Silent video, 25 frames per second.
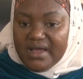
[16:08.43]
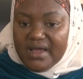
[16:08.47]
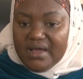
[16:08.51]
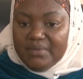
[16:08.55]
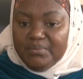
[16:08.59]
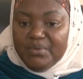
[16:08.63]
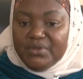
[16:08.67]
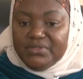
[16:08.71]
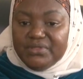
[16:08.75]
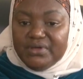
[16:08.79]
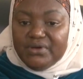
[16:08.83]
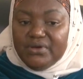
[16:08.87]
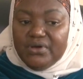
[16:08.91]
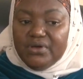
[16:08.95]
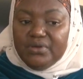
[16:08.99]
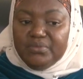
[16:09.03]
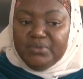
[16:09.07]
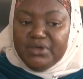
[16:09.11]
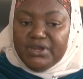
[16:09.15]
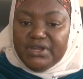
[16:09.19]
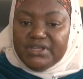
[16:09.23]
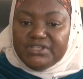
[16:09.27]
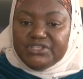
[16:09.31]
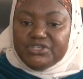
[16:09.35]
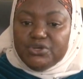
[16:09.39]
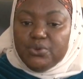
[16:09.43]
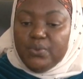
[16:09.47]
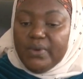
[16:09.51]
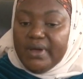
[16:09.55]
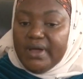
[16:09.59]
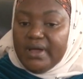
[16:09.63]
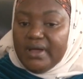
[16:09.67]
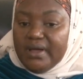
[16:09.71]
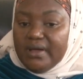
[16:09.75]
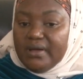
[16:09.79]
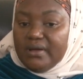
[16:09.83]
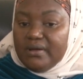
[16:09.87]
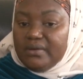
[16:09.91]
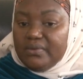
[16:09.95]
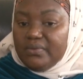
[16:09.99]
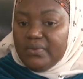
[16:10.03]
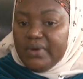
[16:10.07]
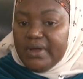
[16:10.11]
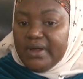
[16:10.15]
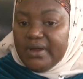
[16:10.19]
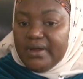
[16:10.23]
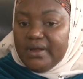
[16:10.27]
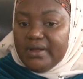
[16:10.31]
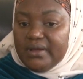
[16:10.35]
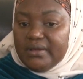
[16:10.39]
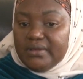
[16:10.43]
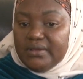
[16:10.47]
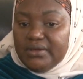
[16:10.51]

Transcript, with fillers: Mm. But the community were, were,